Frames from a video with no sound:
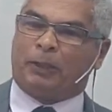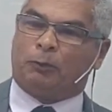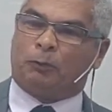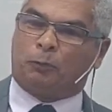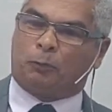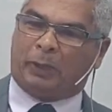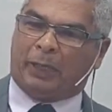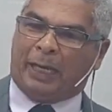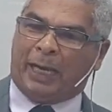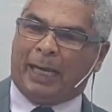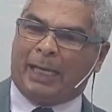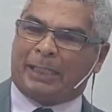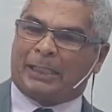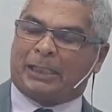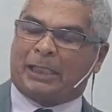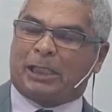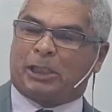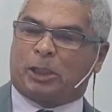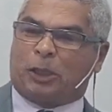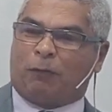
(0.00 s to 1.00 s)
So he
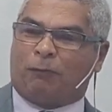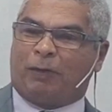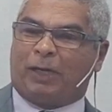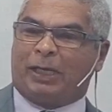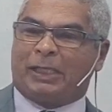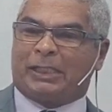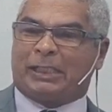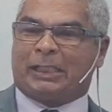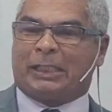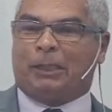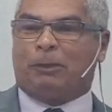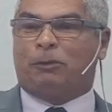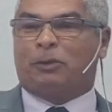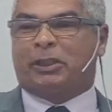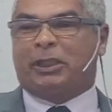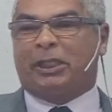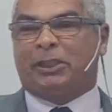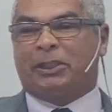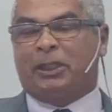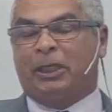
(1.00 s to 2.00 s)
was speaking about the
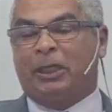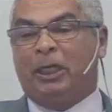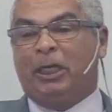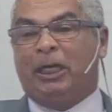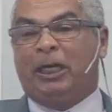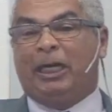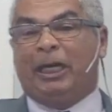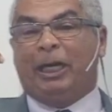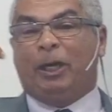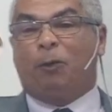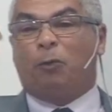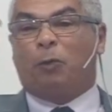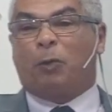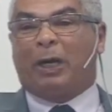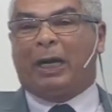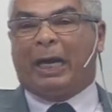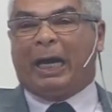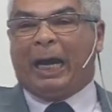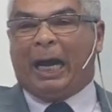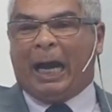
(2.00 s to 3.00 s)
cup of salvation.
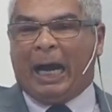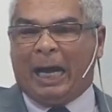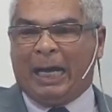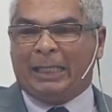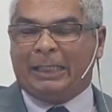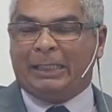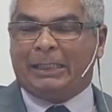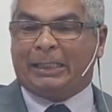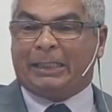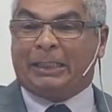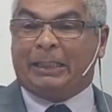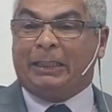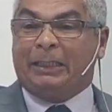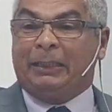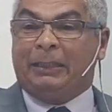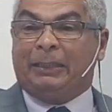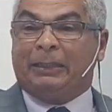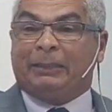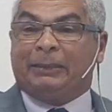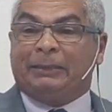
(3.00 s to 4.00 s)
So in other
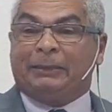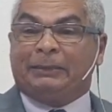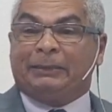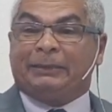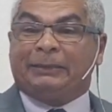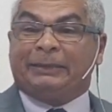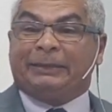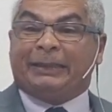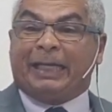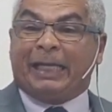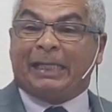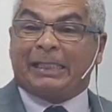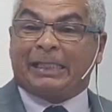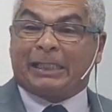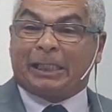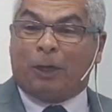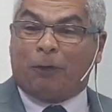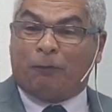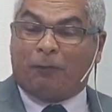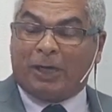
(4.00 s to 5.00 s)
words, is the cup
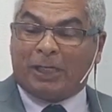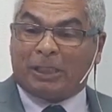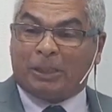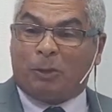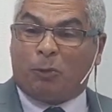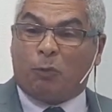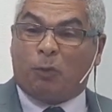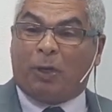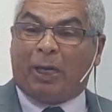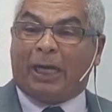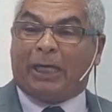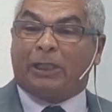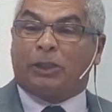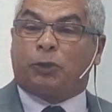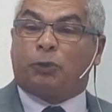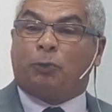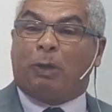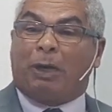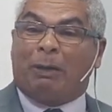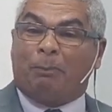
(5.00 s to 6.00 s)
of
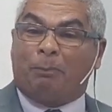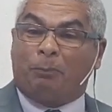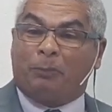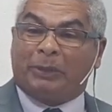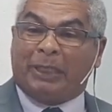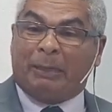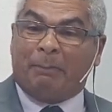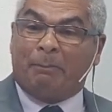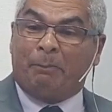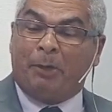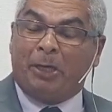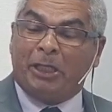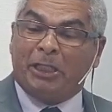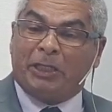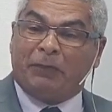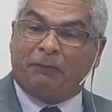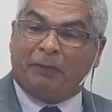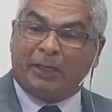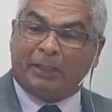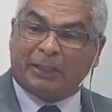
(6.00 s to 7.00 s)
salvation is the cup
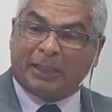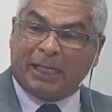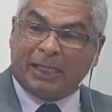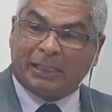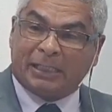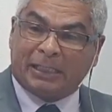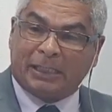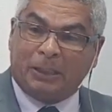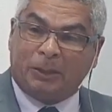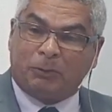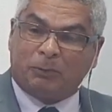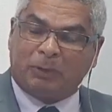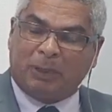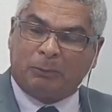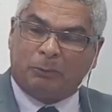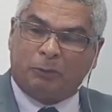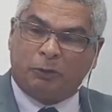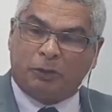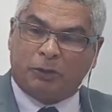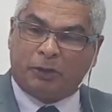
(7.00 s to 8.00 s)
of the
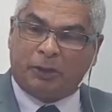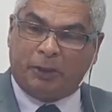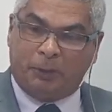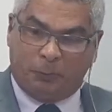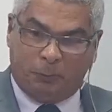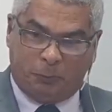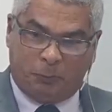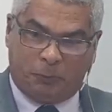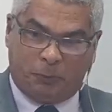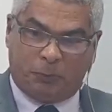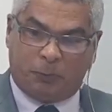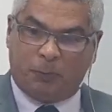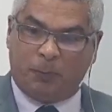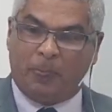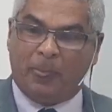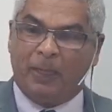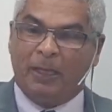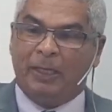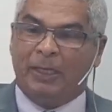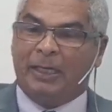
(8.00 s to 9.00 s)
manifestation of the
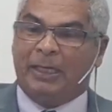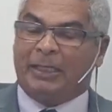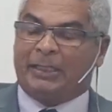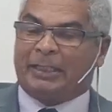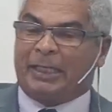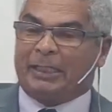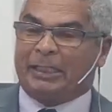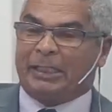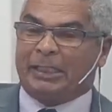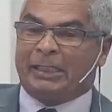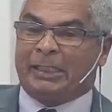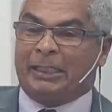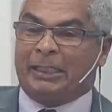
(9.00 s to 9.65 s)
love of God.